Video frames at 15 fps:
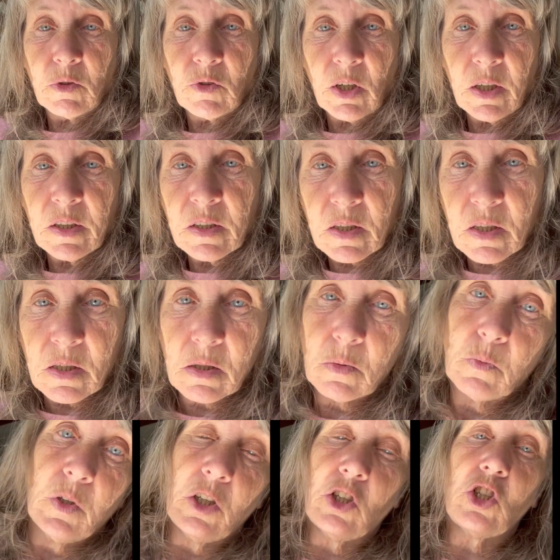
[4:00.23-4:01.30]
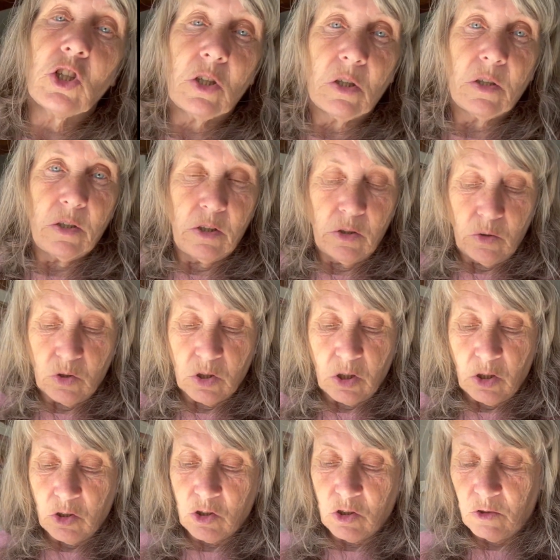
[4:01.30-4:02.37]
rice, which I use a
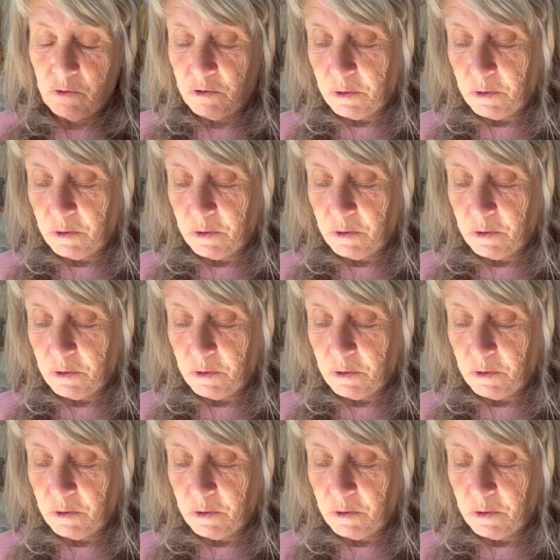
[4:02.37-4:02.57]
lot of.